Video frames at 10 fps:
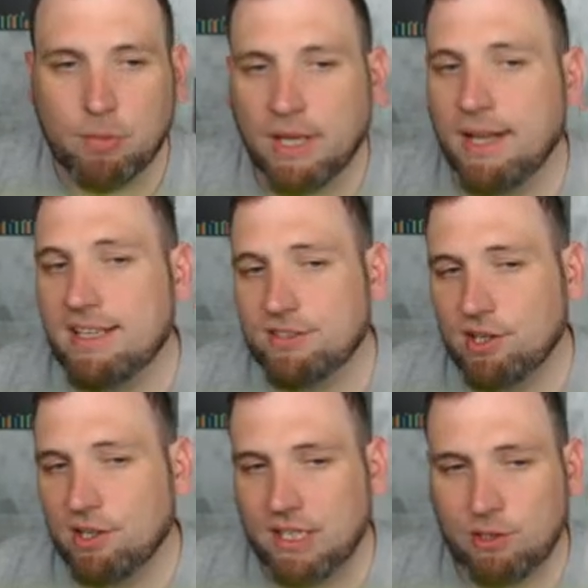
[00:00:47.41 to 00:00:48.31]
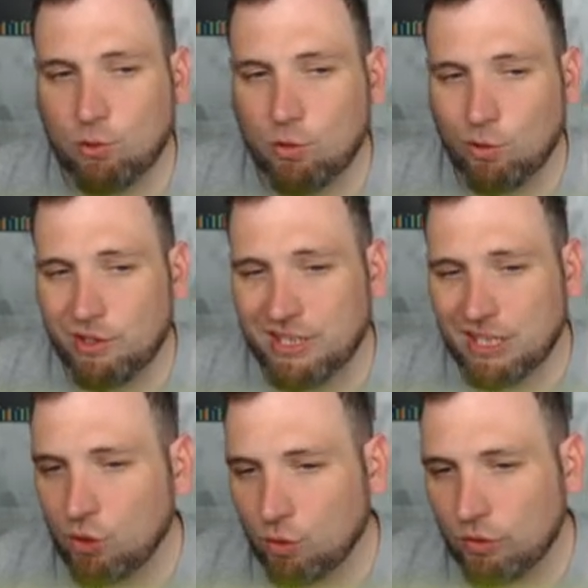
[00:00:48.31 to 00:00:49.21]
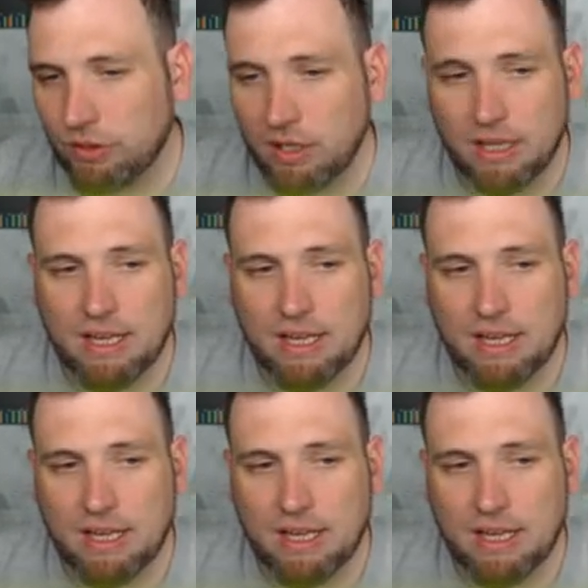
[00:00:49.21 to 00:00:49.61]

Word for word: But I started in Auric Gold